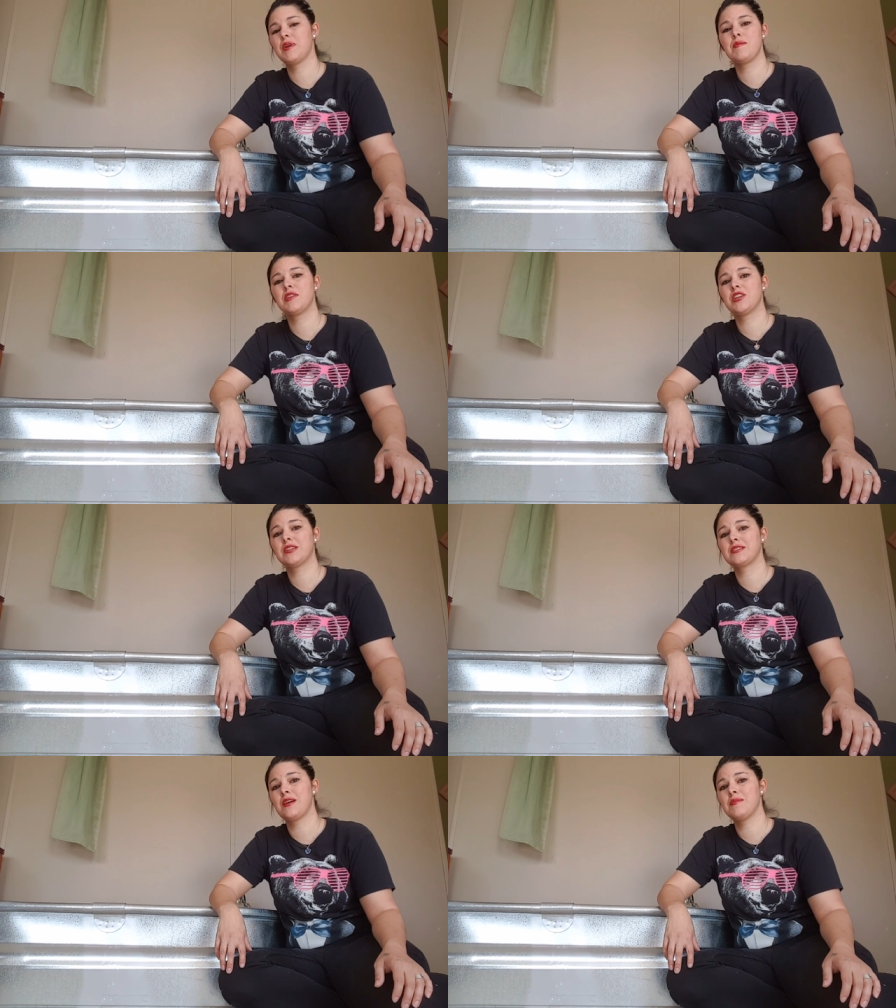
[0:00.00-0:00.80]
Baby
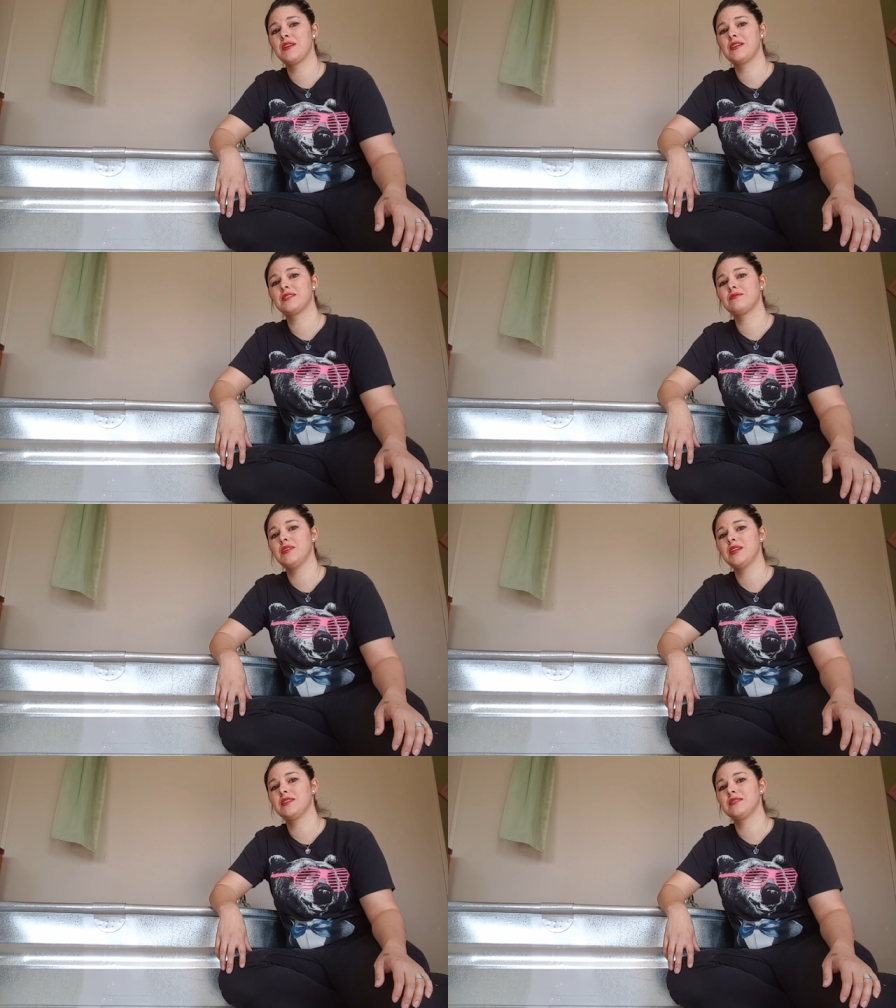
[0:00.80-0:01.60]
chicks coming next
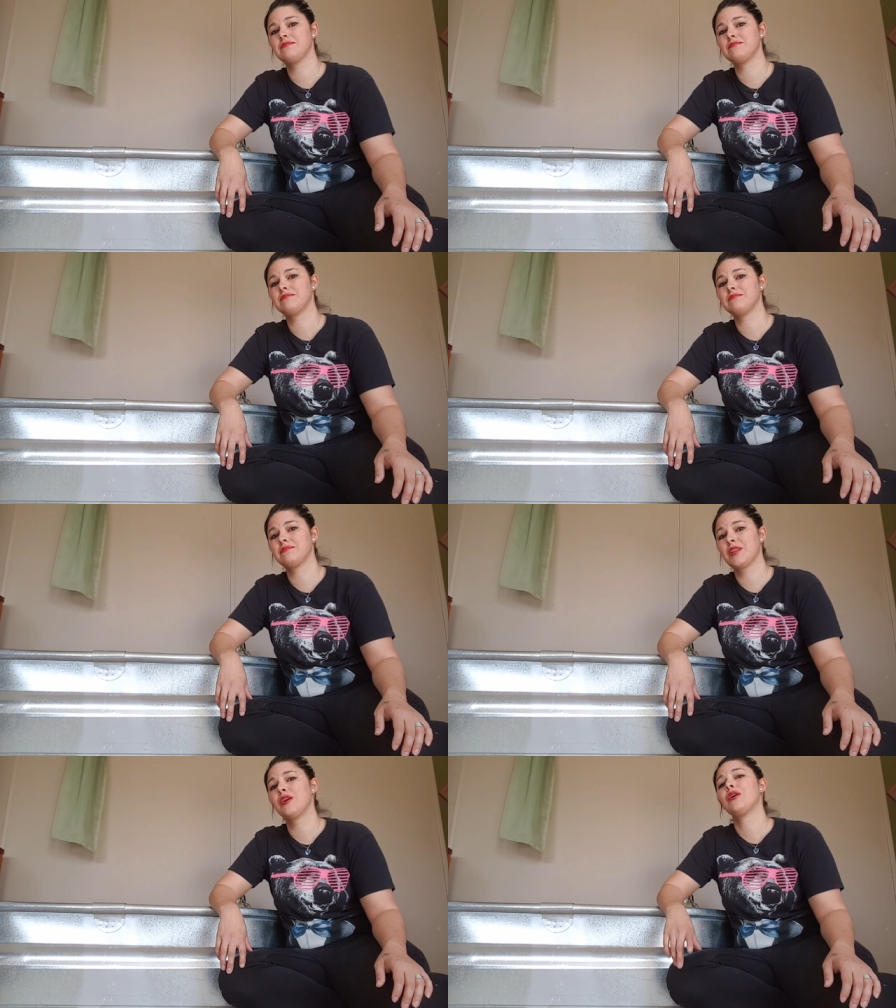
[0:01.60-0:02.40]
week.
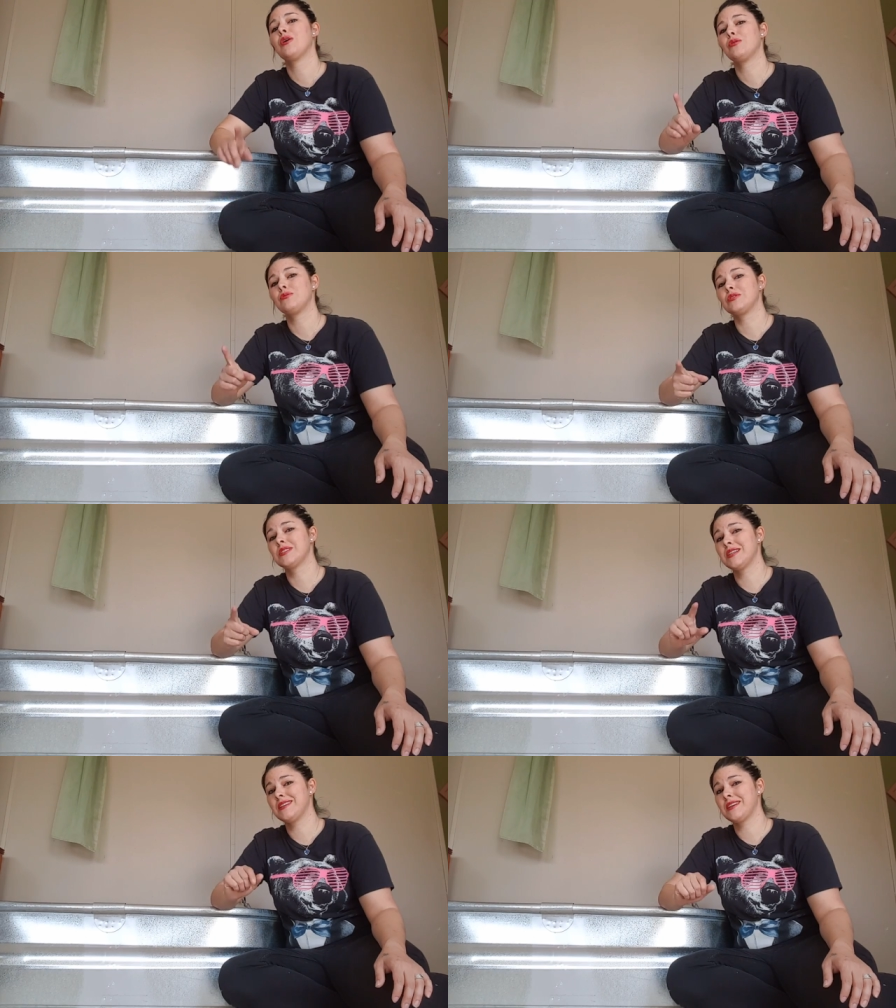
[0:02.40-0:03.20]
We'll
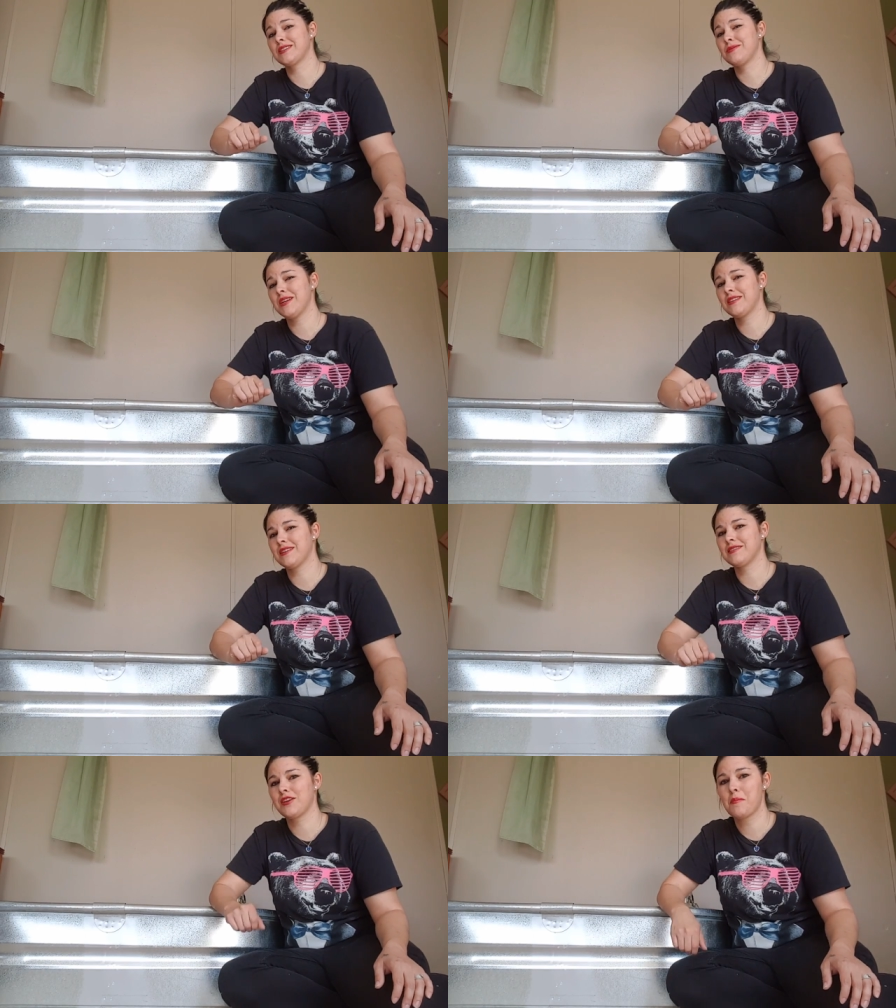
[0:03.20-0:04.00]
see you next week
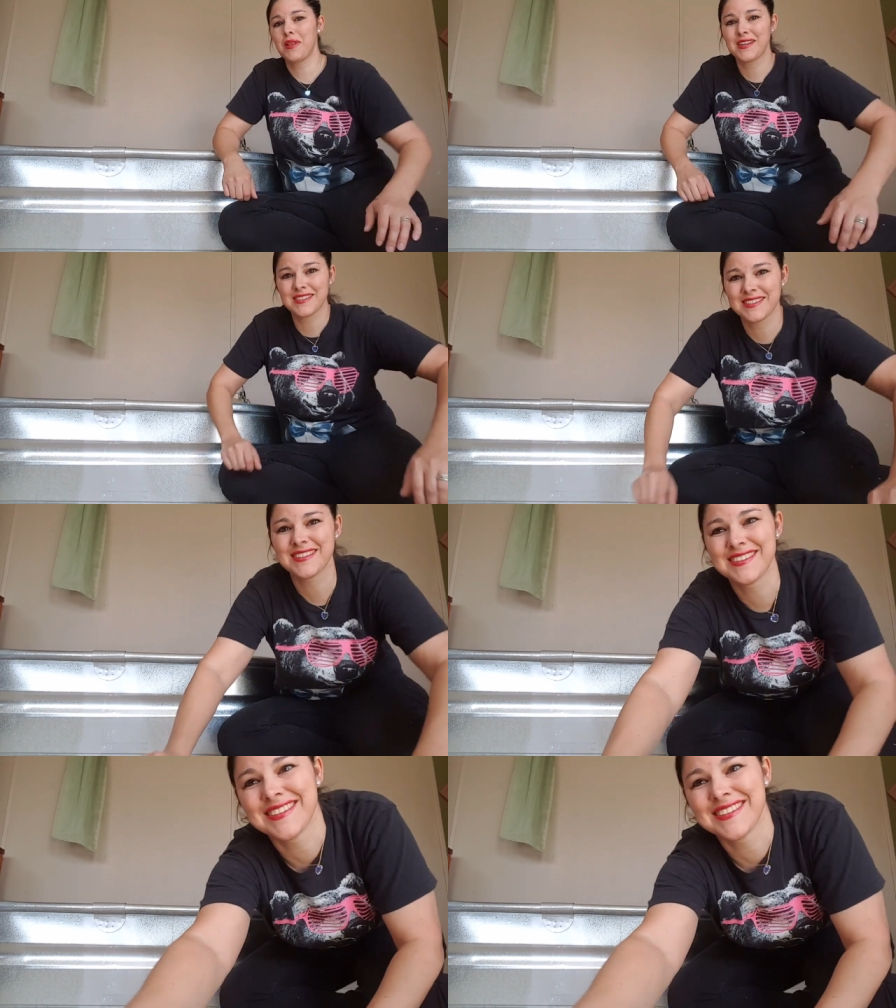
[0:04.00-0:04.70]
then. God bless.